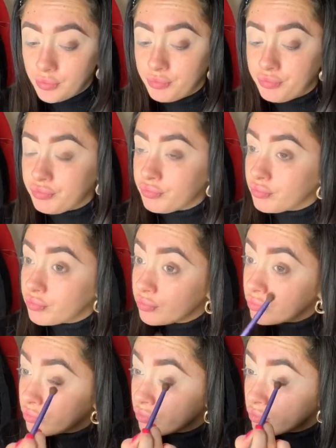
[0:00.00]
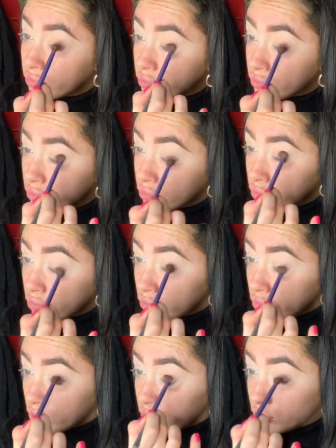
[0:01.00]

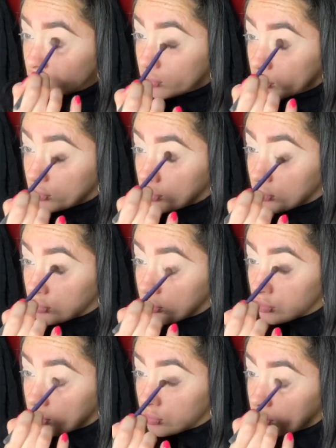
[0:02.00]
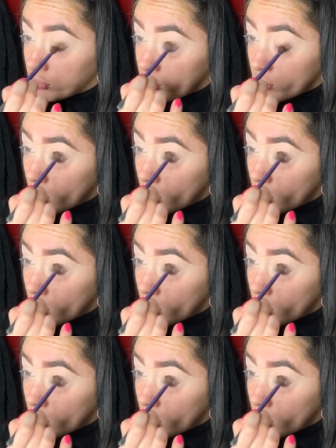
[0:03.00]
(no one is talking)